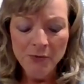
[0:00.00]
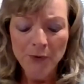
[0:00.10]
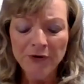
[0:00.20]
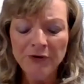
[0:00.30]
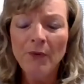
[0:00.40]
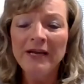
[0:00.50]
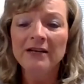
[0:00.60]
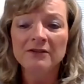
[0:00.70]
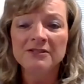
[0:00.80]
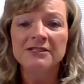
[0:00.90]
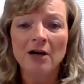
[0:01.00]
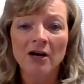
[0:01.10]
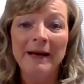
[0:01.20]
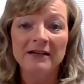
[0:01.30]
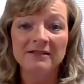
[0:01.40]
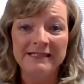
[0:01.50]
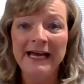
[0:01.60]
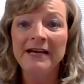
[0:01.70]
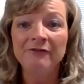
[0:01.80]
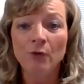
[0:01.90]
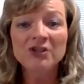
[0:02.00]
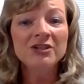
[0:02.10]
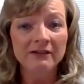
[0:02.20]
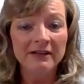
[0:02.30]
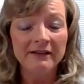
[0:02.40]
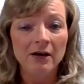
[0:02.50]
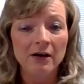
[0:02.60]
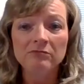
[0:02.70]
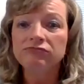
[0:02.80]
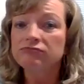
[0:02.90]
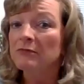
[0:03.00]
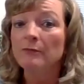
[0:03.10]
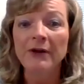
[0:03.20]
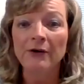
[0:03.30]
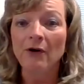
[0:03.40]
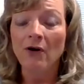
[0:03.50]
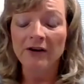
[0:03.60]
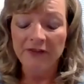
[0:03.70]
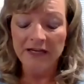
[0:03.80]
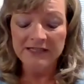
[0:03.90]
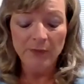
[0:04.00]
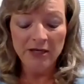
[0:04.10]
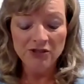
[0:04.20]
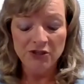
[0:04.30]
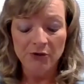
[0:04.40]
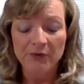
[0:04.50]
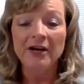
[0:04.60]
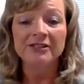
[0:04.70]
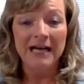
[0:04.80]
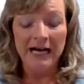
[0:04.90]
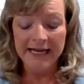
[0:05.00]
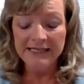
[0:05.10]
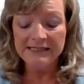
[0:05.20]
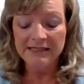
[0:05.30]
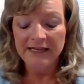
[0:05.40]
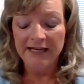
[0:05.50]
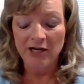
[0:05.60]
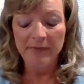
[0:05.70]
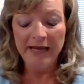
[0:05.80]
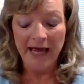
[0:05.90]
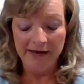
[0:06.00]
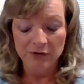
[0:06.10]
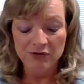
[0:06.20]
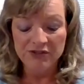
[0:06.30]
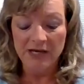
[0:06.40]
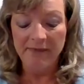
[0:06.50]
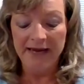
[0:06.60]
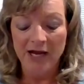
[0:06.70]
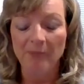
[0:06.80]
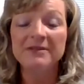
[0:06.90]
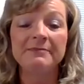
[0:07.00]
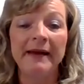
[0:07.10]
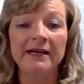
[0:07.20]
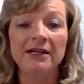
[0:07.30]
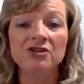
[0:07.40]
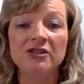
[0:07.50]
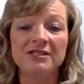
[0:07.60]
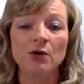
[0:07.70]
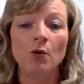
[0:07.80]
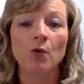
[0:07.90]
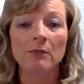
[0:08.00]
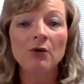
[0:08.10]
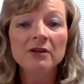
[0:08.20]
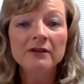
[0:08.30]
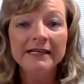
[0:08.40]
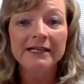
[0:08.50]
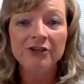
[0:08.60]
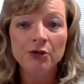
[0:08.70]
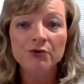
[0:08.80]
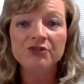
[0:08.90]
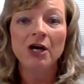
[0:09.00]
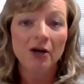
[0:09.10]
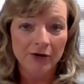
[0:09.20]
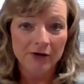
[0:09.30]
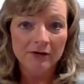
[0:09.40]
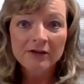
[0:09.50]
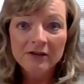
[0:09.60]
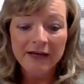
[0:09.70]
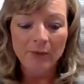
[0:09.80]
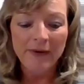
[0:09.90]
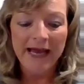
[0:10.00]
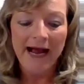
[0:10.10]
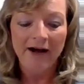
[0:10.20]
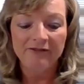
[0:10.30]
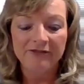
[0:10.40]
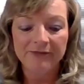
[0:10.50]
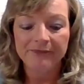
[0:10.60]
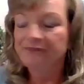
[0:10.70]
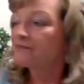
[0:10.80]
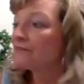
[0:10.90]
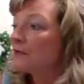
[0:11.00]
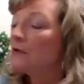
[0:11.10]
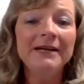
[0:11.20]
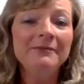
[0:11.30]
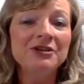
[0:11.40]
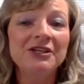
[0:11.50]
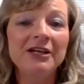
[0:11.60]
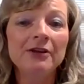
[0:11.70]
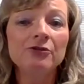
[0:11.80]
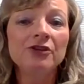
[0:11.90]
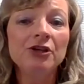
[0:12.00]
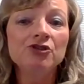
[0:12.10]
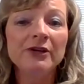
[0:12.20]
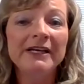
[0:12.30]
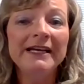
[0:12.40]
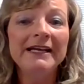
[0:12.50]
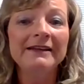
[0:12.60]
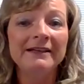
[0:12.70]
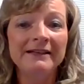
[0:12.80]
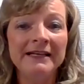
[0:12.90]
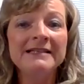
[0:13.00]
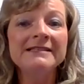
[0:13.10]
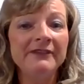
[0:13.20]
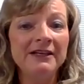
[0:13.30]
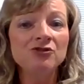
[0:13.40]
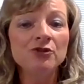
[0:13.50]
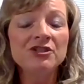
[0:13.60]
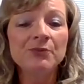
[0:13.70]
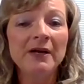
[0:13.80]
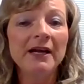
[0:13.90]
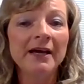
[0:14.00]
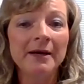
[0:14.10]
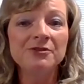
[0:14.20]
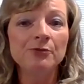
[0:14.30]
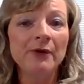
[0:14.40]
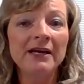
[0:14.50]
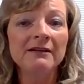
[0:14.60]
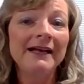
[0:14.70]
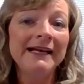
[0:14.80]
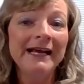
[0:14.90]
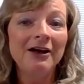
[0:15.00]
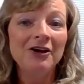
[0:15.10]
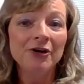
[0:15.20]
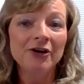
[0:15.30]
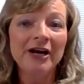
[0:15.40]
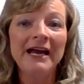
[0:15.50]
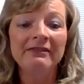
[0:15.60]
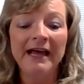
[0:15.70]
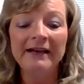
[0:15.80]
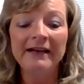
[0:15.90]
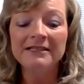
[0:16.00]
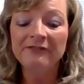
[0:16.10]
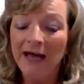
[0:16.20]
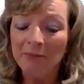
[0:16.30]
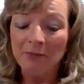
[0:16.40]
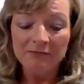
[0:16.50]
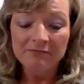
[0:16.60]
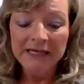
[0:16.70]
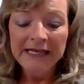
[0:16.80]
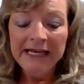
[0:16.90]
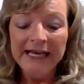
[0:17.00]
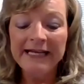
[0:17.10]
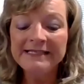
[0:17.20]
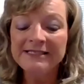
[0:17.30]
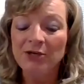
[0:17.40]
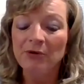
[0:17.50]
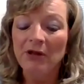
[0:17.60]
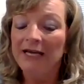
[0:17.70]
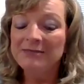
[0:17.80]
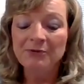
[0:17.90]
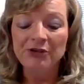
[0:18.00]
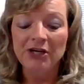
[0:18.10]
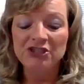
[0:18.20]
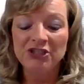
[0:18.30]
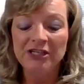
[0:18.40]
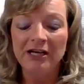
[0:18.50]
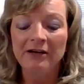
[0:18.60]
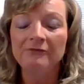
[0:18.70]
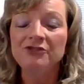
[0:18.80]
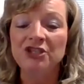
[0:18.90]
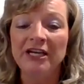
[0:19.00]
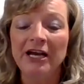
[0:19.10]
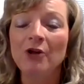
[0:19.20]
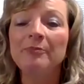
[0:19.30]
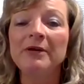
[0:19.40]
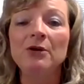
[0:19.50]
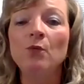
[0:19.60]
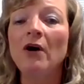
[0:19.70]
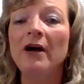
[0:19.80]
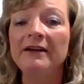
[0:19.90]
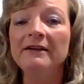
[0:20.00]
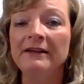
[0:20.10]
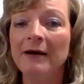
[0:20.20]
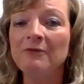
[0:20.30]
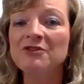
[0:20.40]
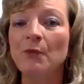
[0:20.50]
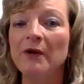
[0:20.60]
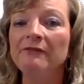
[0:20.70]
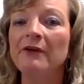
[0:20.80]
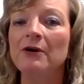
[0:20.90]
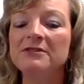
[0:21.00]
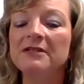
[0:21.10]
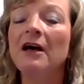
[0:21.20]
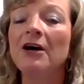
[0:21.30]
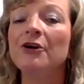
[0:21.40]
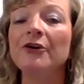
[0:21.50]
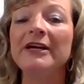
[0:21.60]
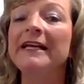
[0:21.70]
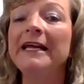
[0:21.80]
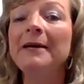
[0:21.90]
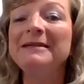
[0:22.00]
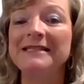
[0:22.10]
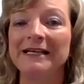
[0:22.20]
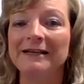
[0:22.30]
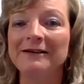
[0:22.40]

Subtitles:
we're going to talk about today. Fortunately, though, there are things that we can do with our diet and our behaviors that may help us manage hormonally induced hunger that we have. There's another nutrient that is of interest when it comes to regulating hunger, and that is fiber. It stimulates production of GLP-1, and that was one of those hunger inhibiting